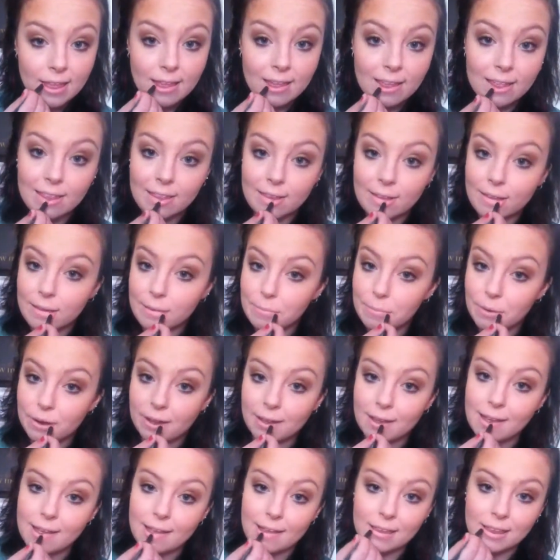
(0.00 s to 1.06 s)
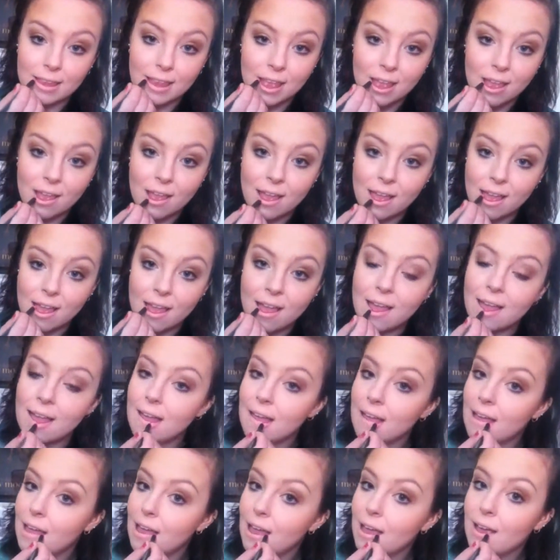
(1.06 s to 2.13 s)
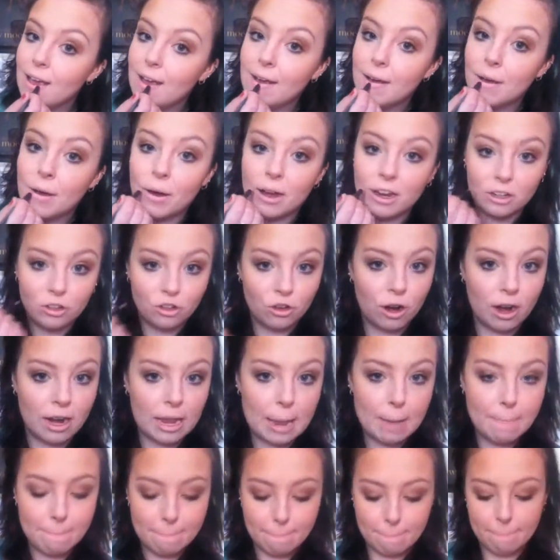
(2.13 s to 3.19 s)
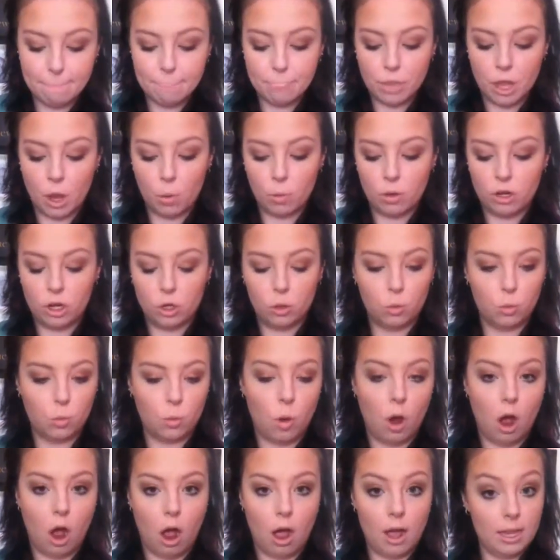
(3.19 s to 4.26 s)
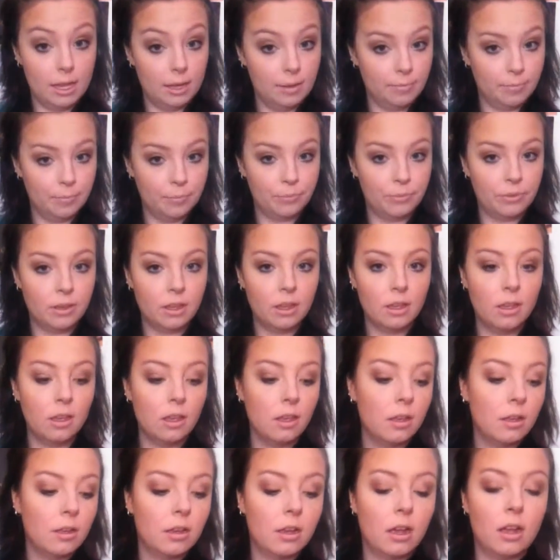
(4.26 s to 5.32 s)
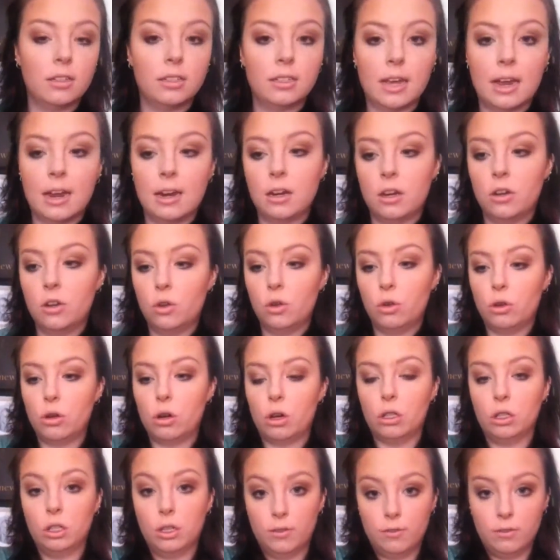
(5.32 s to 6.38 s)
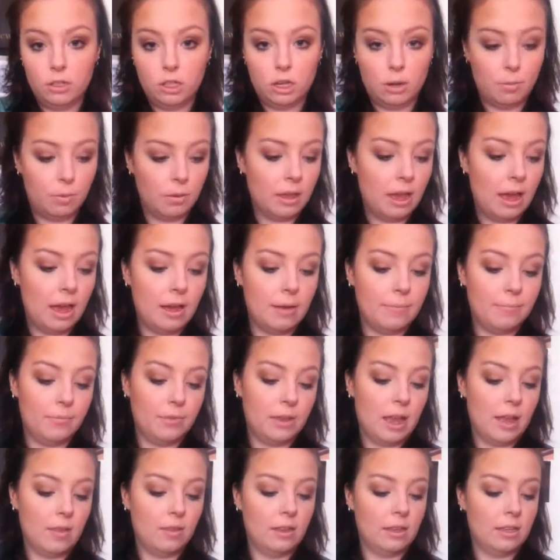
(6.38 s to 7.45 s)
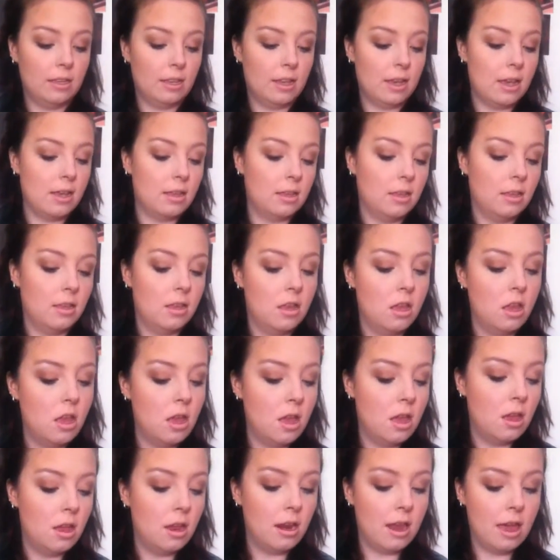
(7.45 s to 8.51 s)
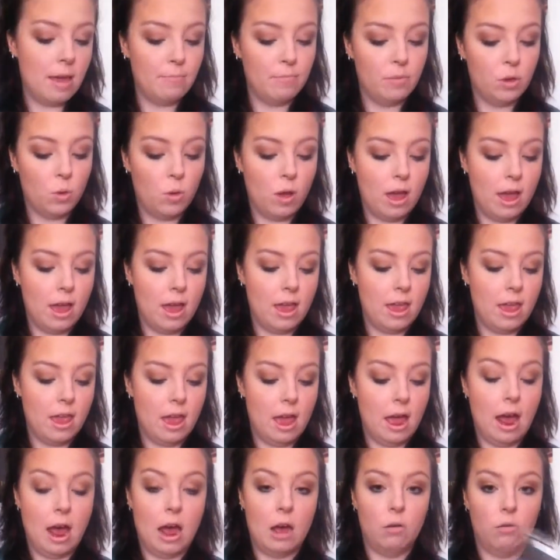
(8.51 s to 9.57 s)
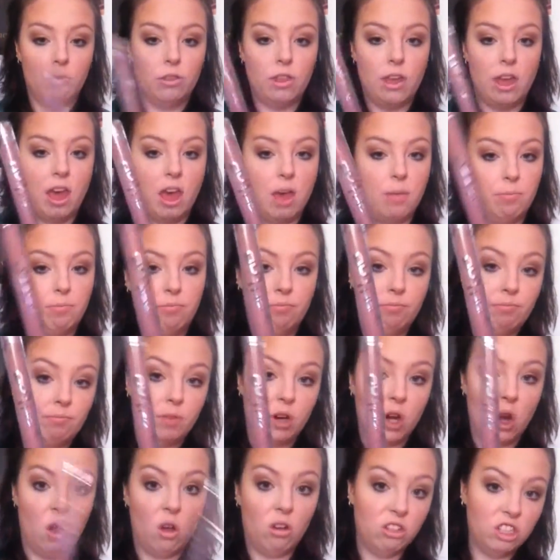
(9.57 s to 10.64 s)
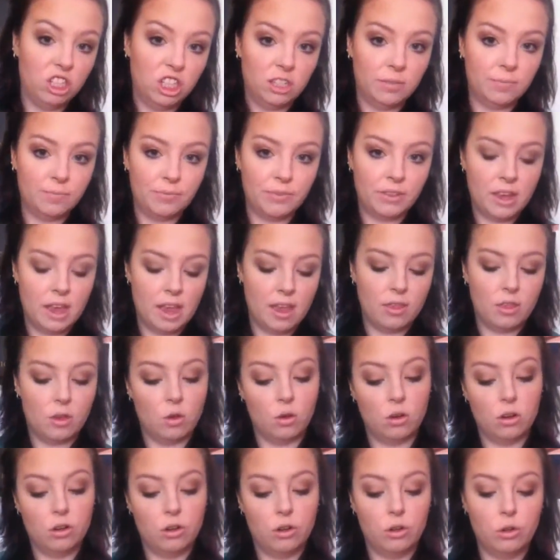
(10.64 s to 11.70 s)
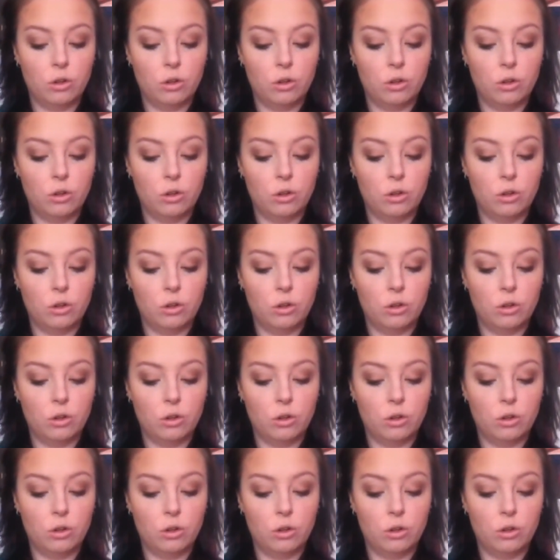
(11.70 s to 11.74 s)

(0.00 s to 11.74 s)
but it is quite drying, which is why I'm going to add a nude gloss over the top of that. And this is an MUA Out There gloss in the colour nude.